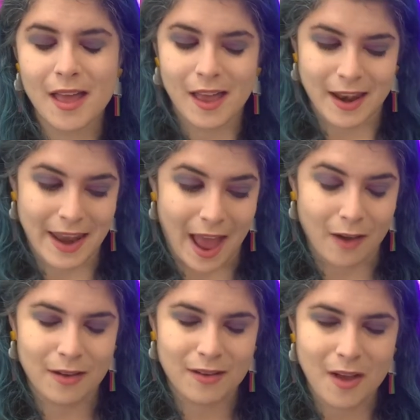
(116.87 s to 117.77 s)
Now,
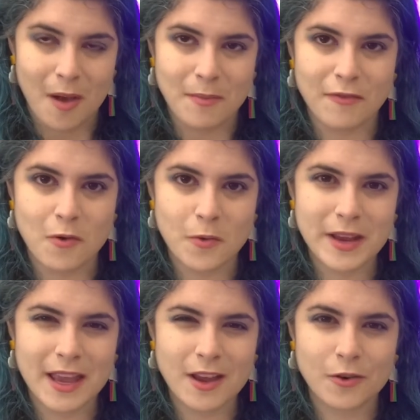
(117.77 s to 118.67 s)
before we
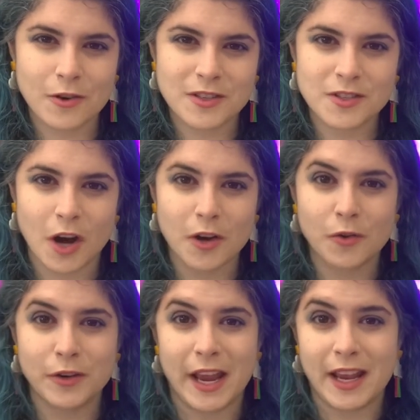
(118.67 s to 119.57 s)
can start
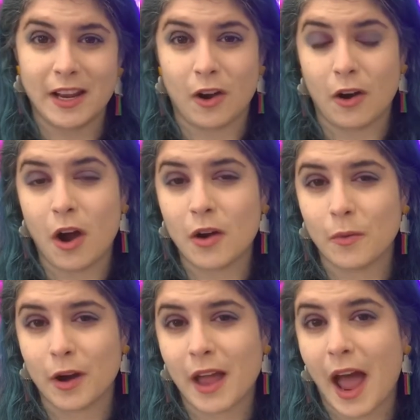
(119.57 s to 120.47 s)
creating our
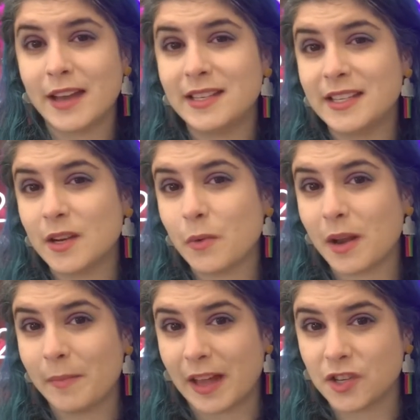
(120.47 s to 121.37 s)
artwork, I did want
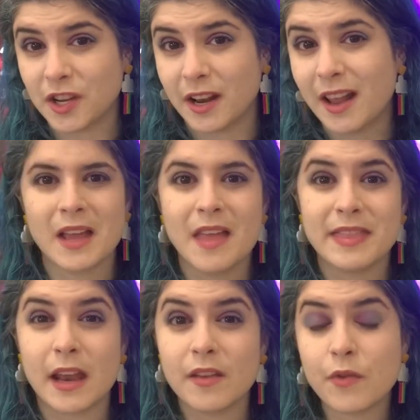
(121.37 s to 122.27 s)
to mention
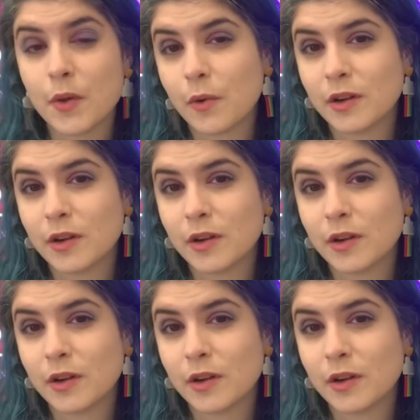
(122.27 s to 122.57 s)
that if we were in